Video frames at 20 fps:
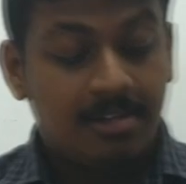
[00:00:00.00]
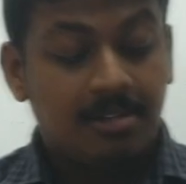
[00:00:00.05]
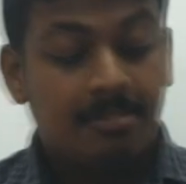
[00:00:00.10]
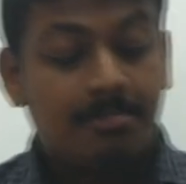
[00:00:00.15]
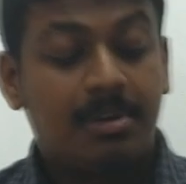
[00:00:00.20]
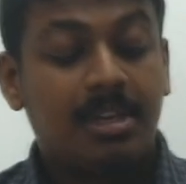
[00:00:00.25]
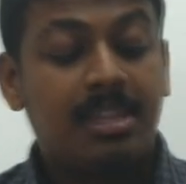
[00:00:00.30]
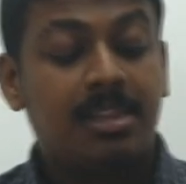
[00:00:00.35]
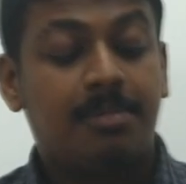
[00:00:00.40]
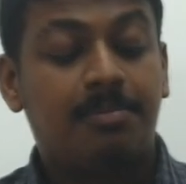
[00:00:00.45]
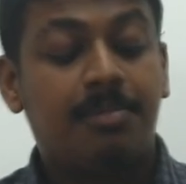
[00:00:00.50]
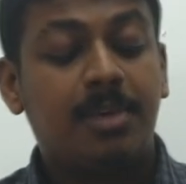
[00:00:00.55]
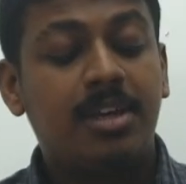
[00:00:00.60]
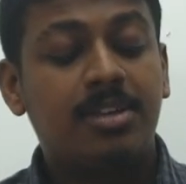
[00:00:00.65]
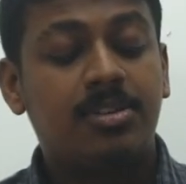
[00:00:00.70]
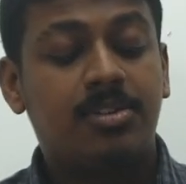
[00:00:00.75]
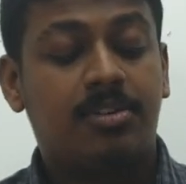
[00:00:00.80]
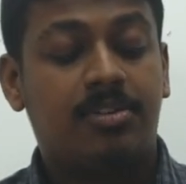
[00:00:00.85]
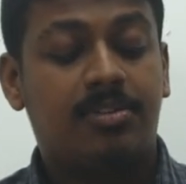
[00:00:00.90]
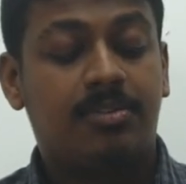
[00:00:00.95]
But the
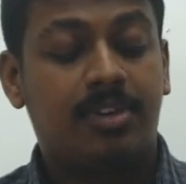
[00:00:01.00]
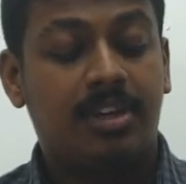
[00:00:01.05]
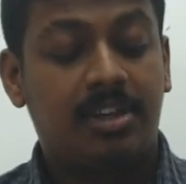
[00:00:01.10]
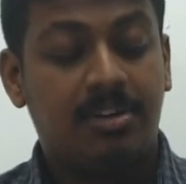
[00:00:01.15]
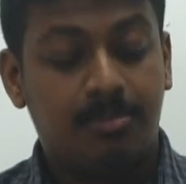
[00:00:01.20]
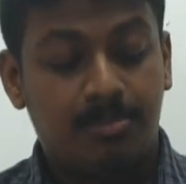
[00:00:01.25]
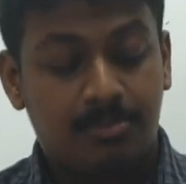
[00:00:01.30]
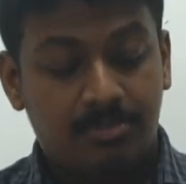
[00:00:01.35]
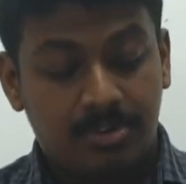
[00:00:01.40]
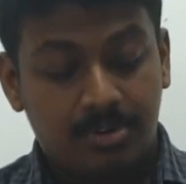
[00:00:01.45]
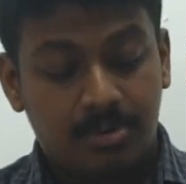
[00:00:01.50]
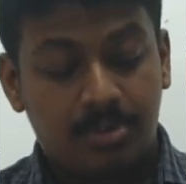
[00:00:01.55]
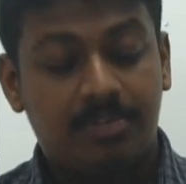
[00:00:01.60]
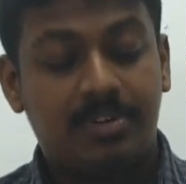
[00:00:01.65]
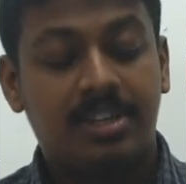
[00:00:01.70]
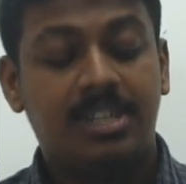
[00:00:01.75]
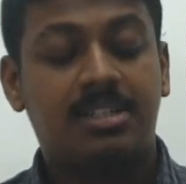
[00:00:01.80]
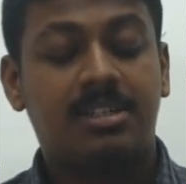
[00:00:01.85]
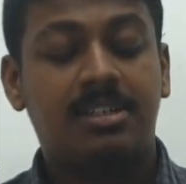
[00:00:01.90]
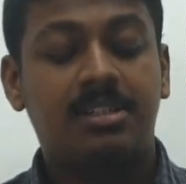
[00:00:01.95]
pace of
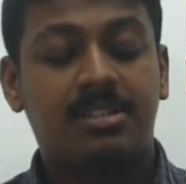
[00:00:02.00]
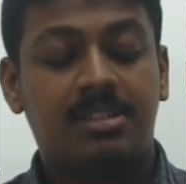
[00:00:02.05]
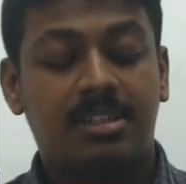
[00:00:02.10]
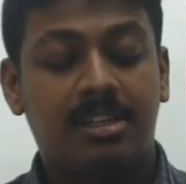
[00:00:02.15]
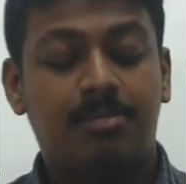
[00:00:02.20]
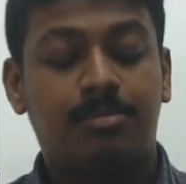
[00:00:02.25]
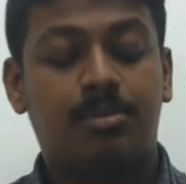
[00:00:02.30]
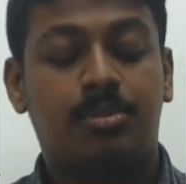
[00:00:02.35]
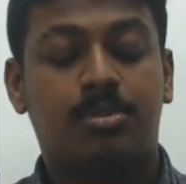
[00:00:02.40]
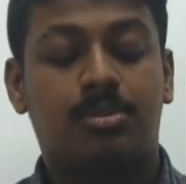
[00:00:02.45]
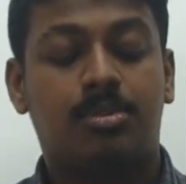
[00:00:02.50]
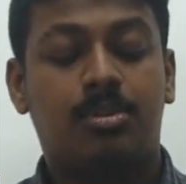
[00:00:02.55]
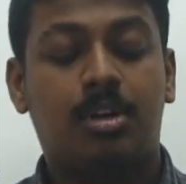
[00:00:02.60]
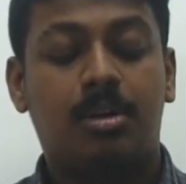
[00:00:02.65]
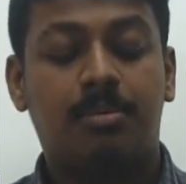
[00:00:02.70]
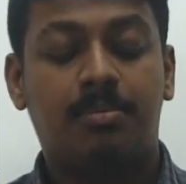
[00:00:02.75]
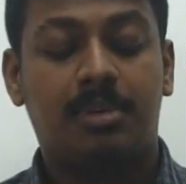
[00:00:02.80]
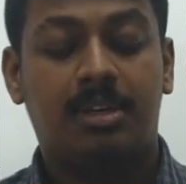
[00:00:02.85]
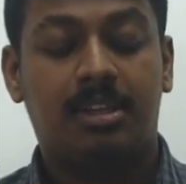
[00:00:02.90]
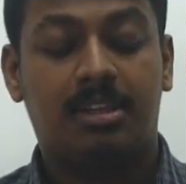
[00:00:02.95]
innovation seemed to
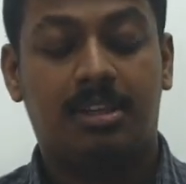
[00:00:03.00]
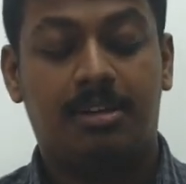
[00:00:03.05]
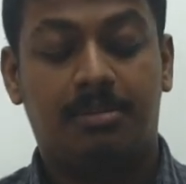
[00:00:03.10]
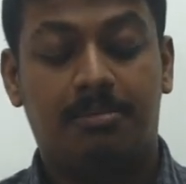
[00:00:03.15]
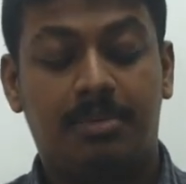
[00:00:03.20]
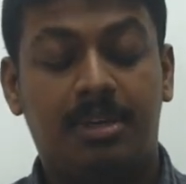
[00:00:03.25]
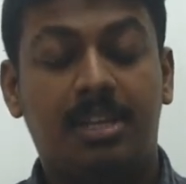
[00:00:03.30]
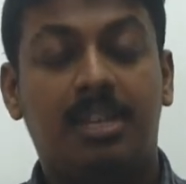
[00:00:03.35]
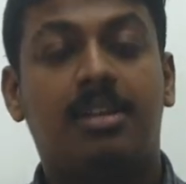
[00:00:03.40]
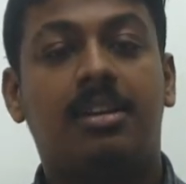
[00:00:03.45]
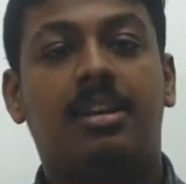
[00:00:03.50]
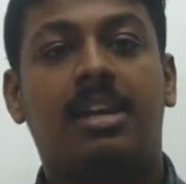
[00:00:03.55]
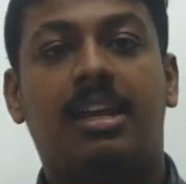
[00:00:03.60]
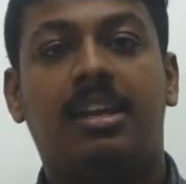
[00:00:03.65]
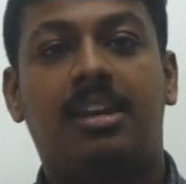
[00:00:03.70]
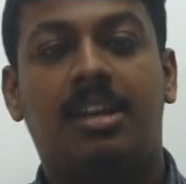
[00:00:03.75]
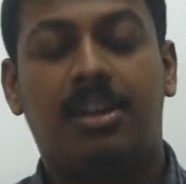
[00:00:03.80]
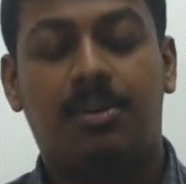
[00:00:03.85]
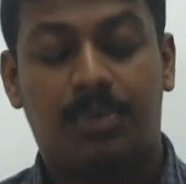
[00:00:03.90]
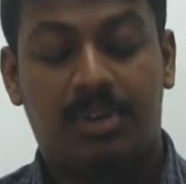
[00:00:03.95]
stop in the mid
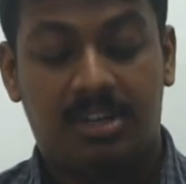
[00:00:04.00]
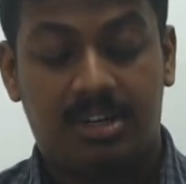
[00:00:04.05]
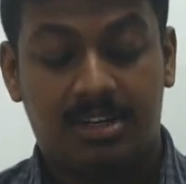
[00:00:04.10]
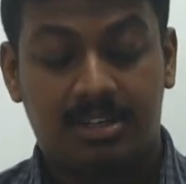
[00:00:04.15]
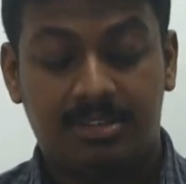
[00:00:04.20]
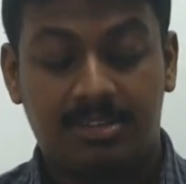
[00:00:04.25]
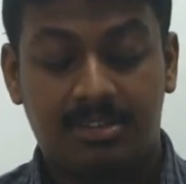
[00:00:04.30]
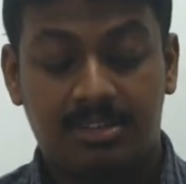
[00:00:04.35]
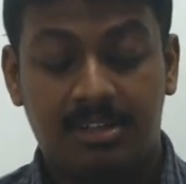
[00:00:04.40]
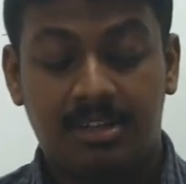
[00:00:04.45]
1920s.